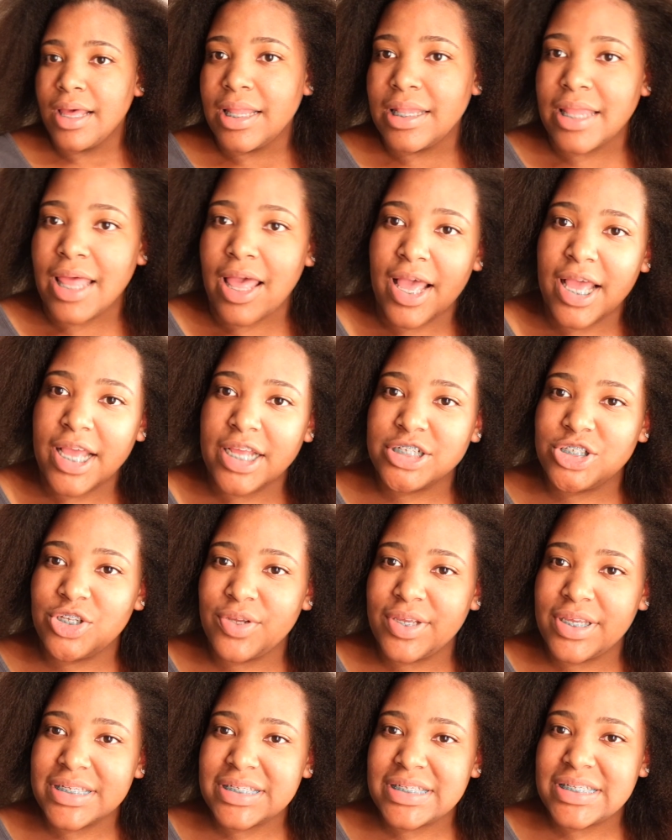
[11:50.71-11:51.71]
Now, as
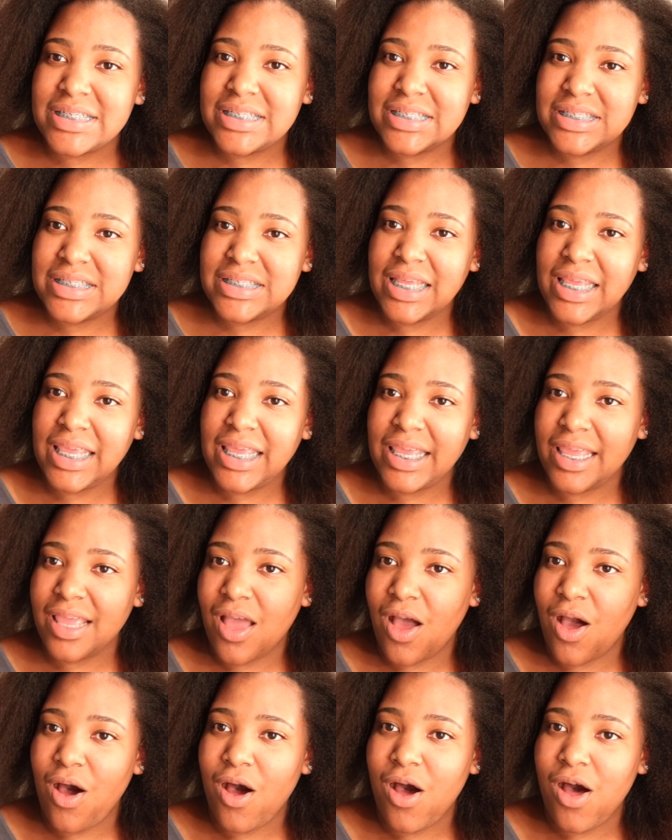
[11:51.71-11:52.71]
you can see,
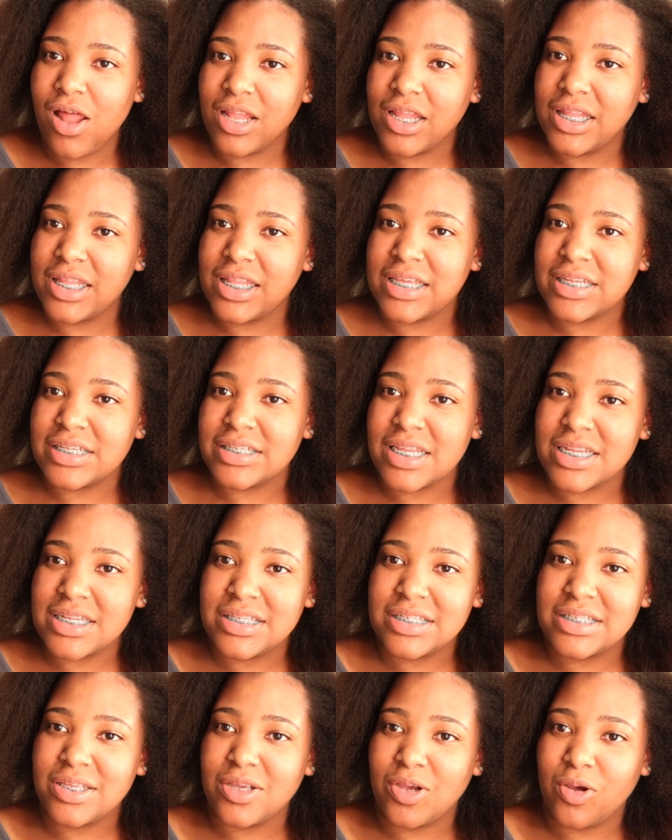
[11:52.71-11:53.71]
all of this is
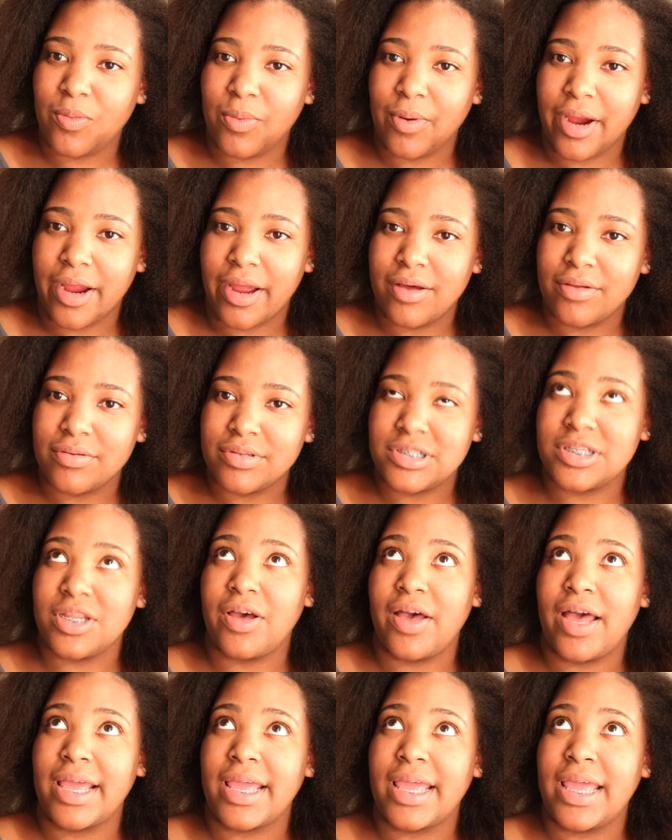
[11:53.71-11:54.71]
still brown, so
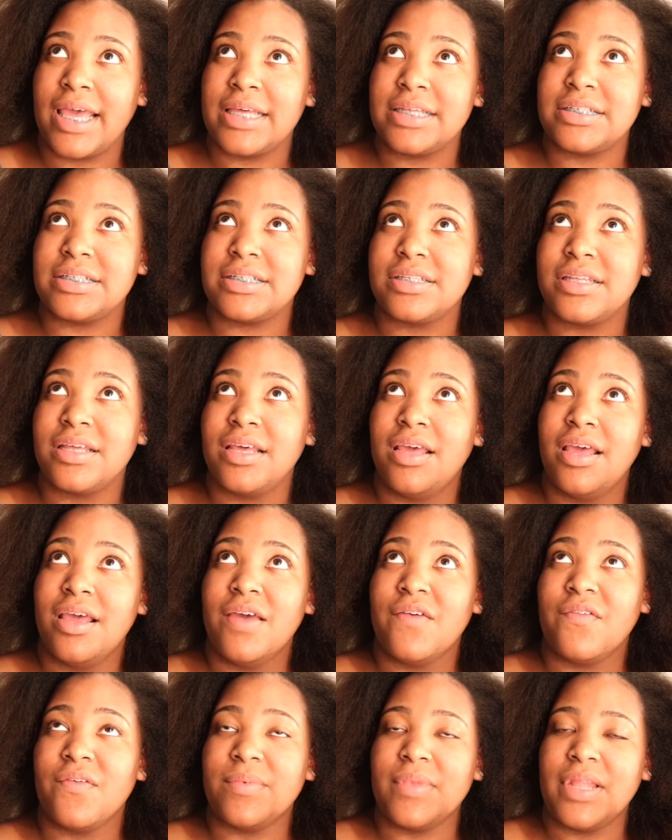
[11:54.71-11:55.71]
I guess
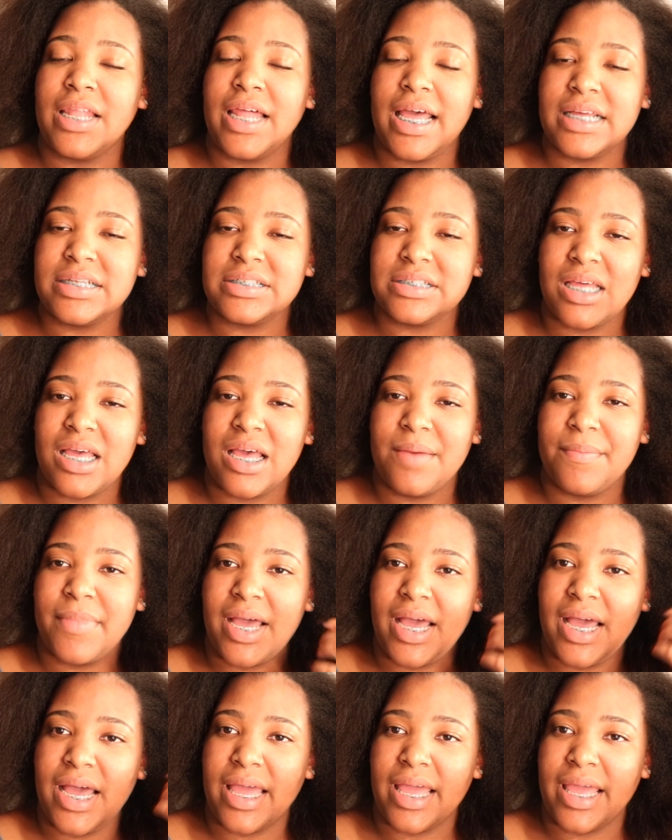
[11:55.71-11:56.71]
from the last time
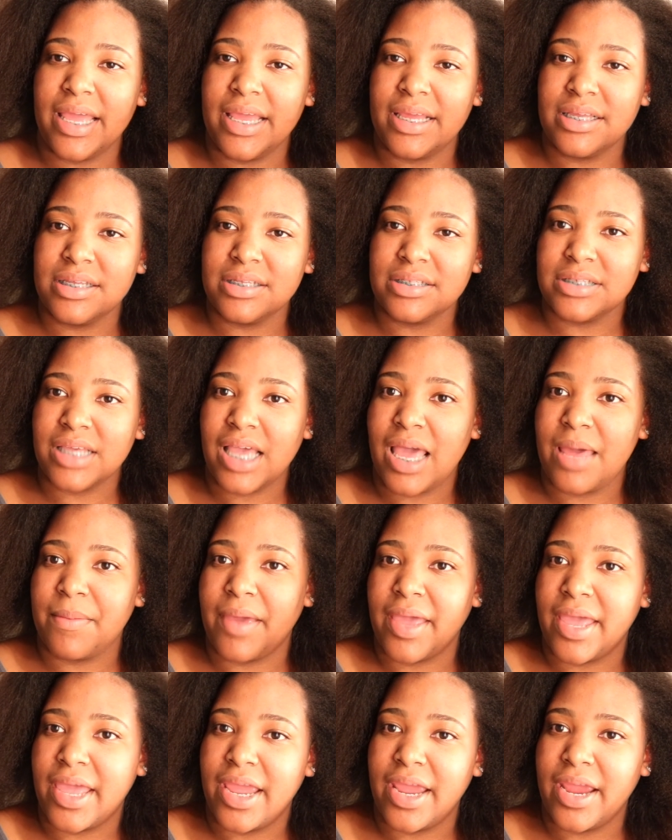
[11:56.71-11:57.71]
I dyed
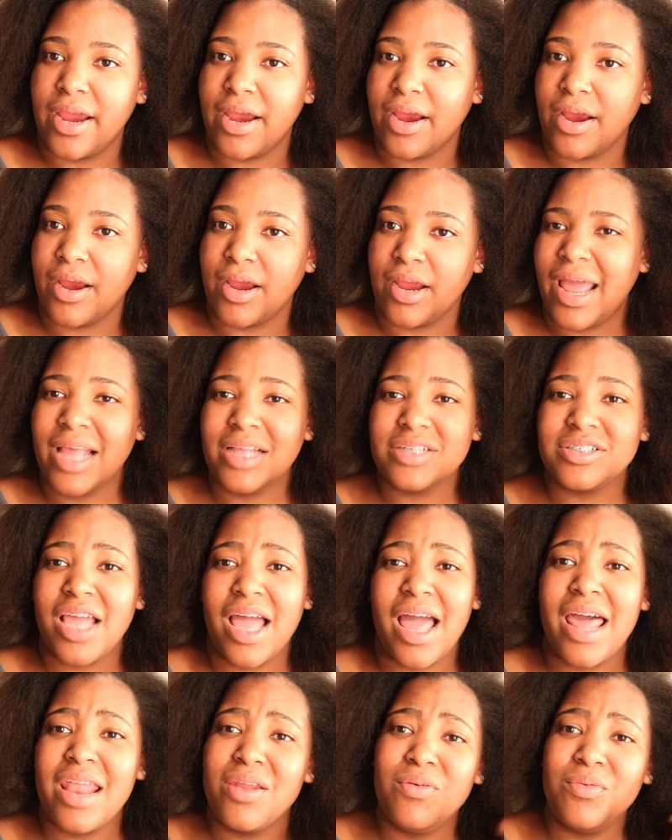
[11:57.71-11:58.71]
my hair. Actually,
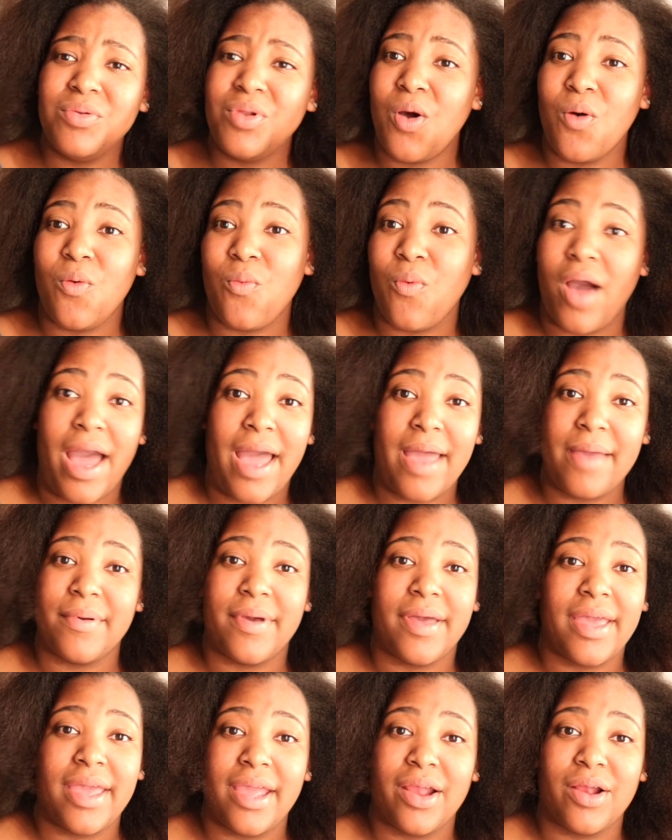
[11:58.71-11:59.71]
I don't know why
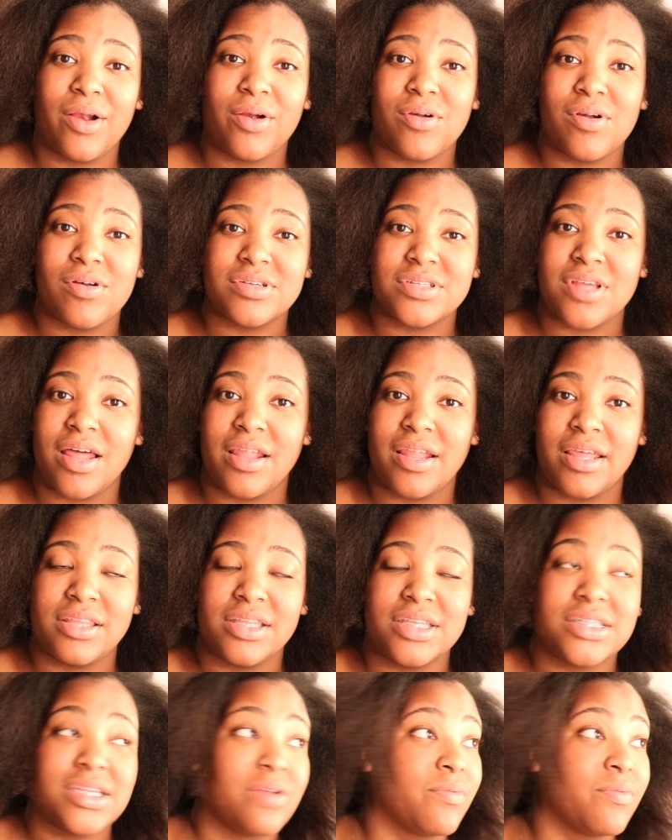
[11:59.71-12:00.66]
my hair grows out like this. I